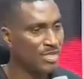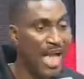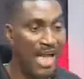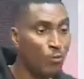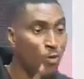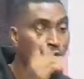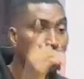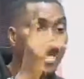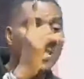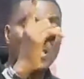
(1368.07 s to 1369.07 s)
I will
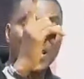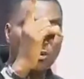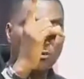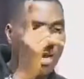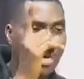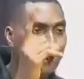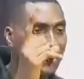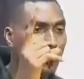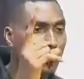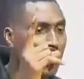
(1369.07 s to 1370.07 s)
always say when I
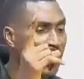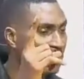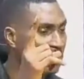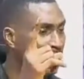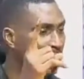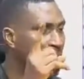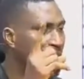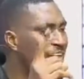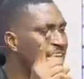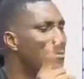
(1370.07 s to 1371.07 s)
was in Winners,
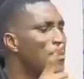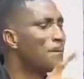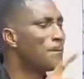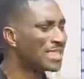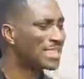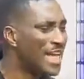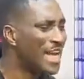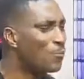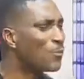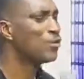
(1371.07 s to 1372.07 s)
I am a
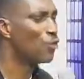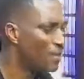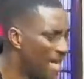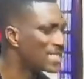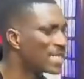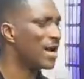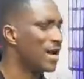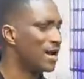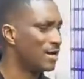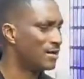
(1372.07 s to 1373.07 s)
partaker with the undertaker.
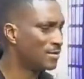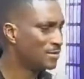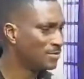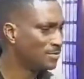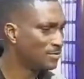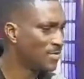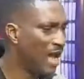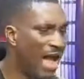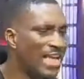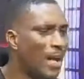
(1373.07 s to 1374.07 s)

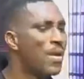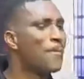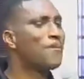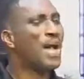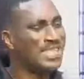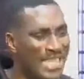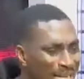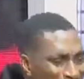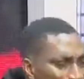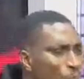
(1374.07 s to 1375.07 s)
I am a
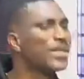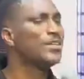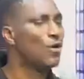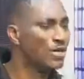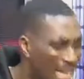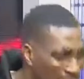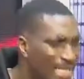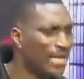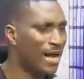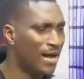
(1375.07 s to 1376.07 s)
partaker with the
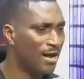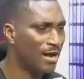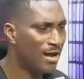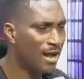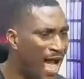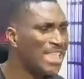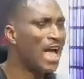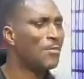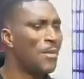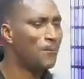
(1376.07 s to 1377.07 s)
undertaker. I
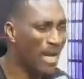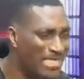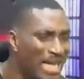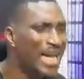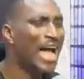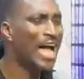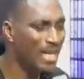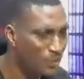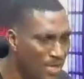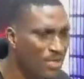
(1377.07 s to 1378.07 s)
am a partaker
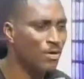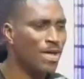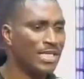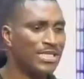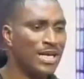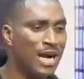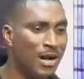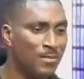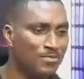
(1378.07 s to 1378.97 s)
with the undertaker.